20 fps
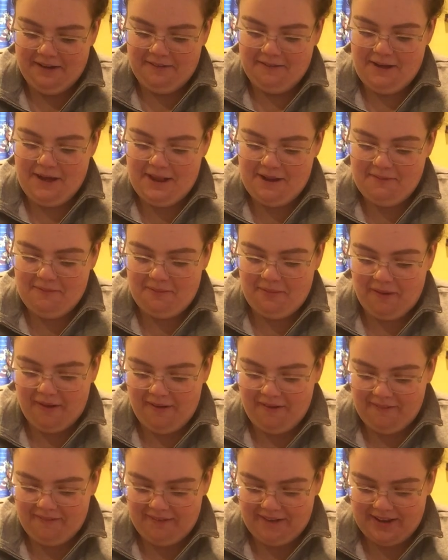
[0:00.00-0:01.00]
went and
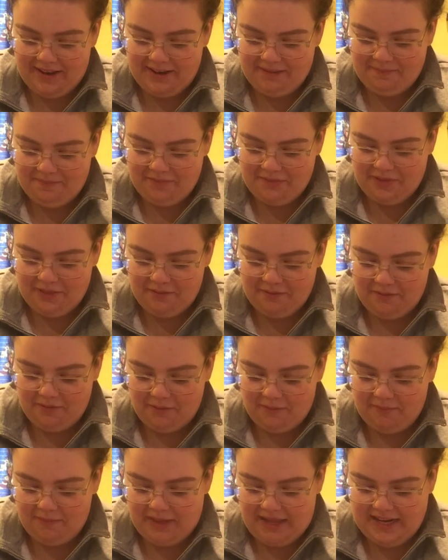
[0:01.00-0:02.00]
bought one
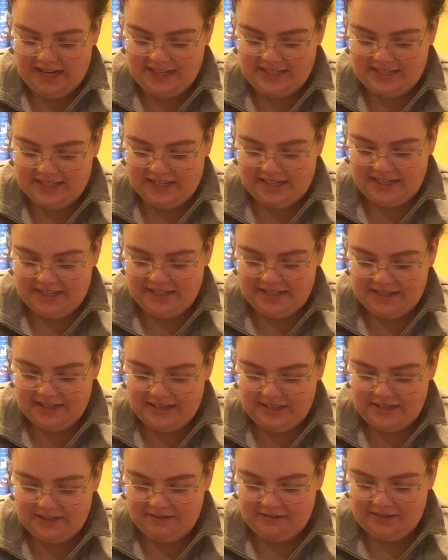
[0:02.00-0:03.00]
from Macy's
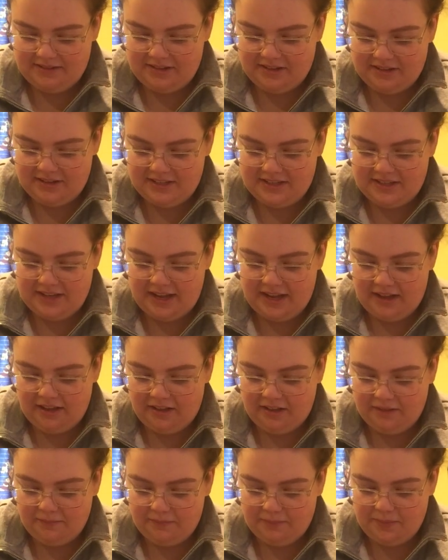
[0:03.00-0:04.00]
because it was on
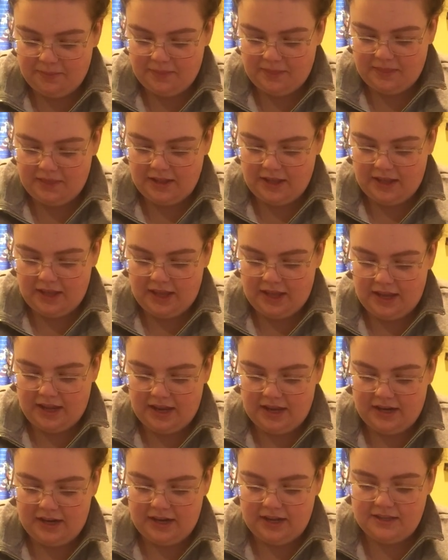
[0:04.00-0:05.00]
sale,
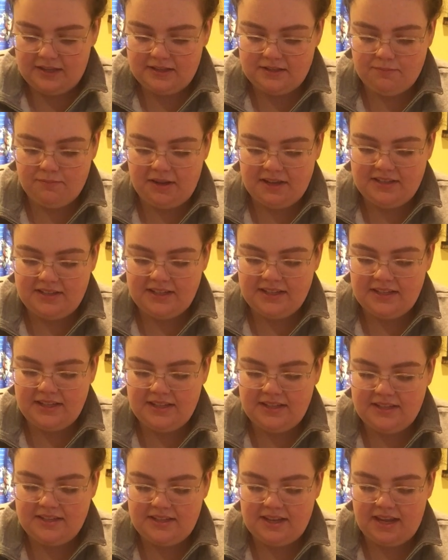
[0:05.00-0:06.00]
and it's
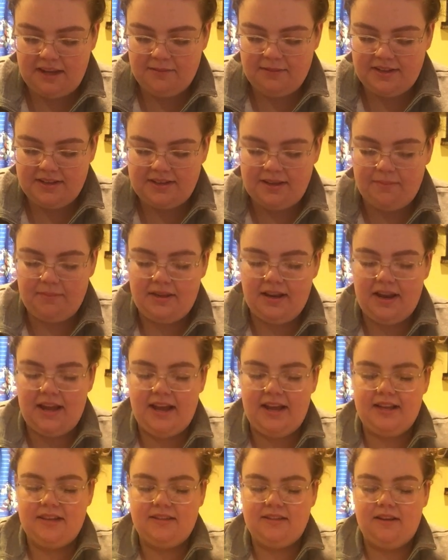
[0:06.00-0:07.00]
basically the same except it
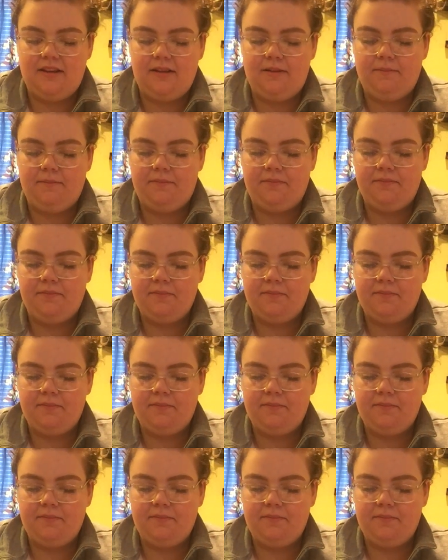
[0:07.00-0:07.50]
has a